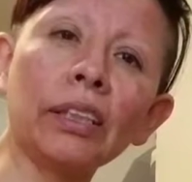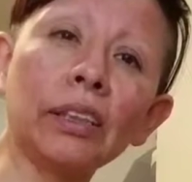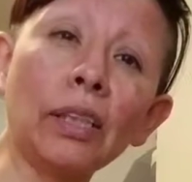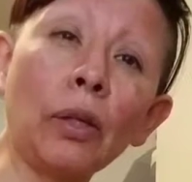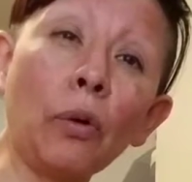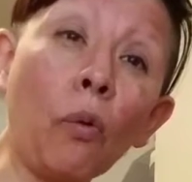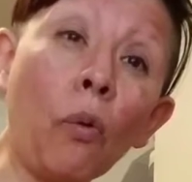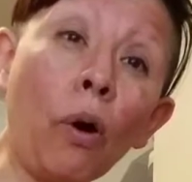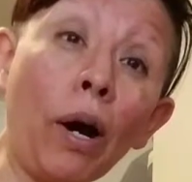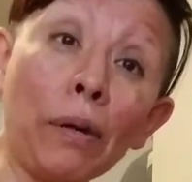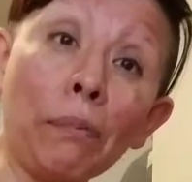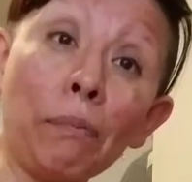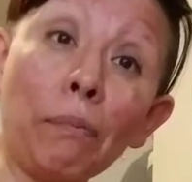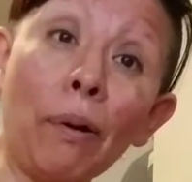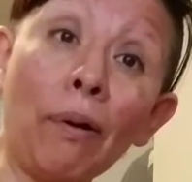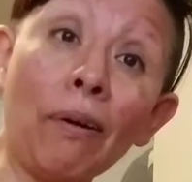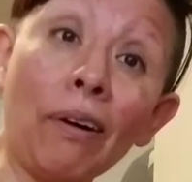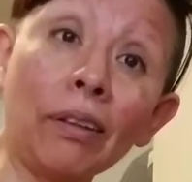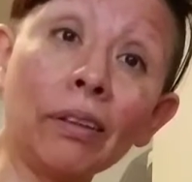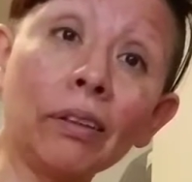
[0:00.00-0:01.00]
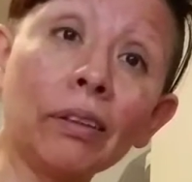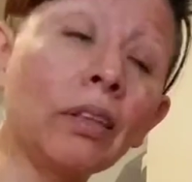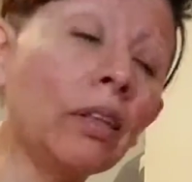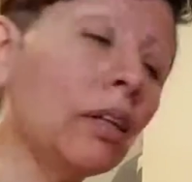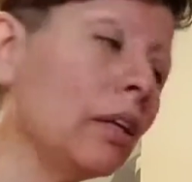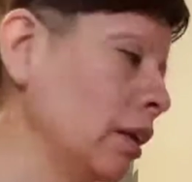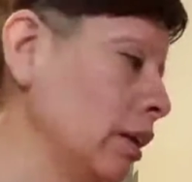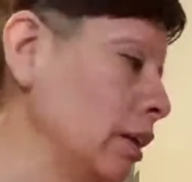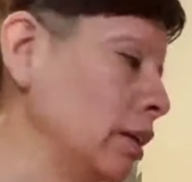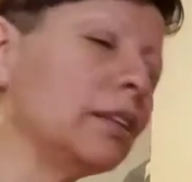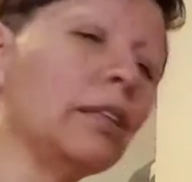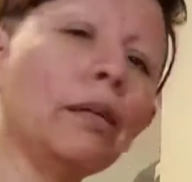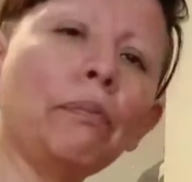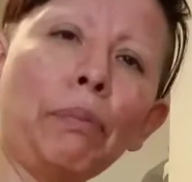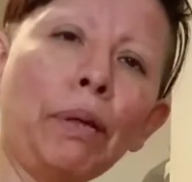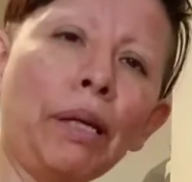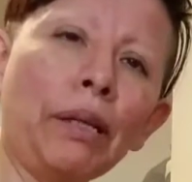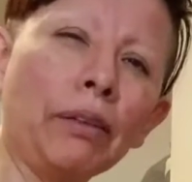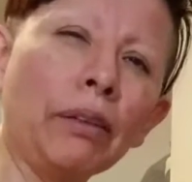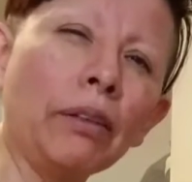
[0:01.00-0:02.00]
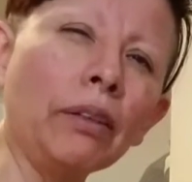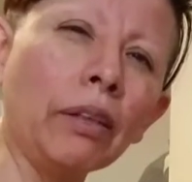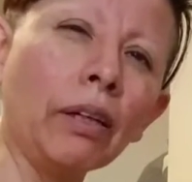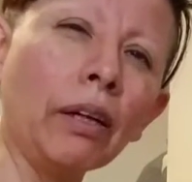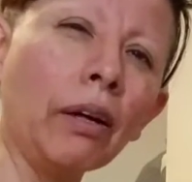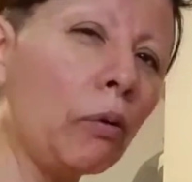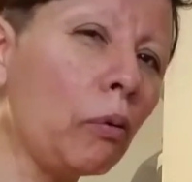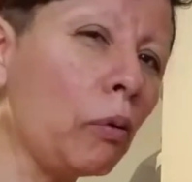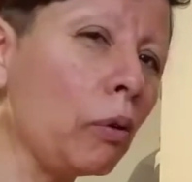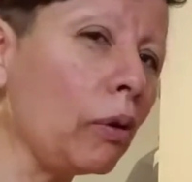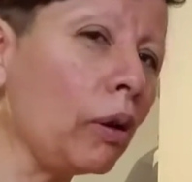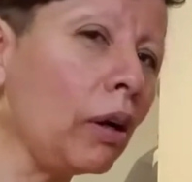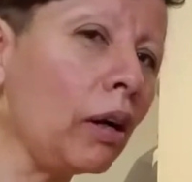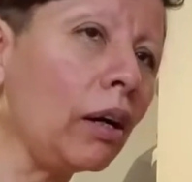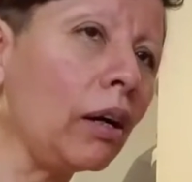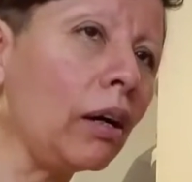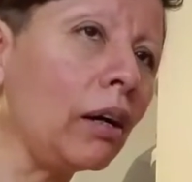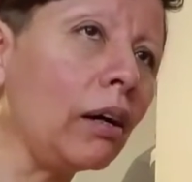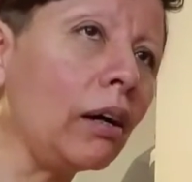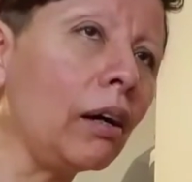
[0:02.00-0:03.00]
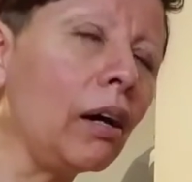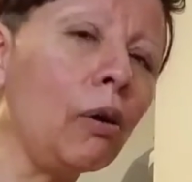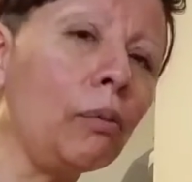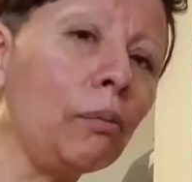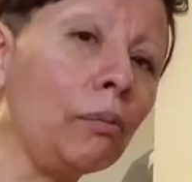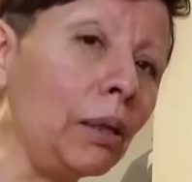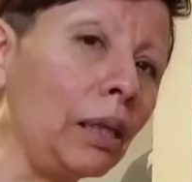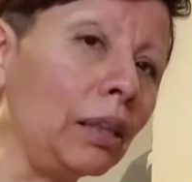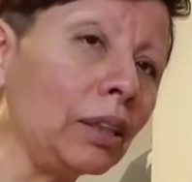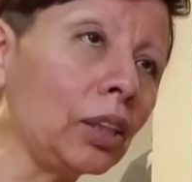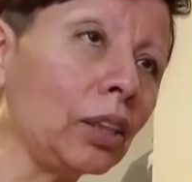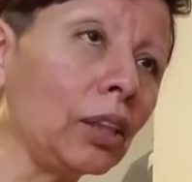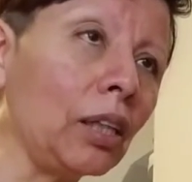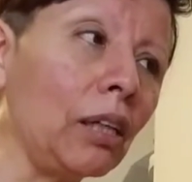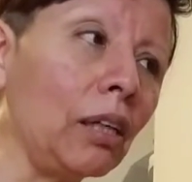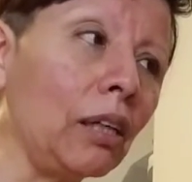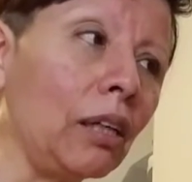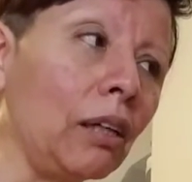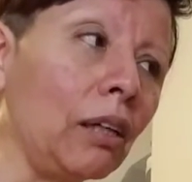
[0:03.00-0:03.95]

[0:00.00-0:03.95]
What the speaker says: just the white part. It depends how much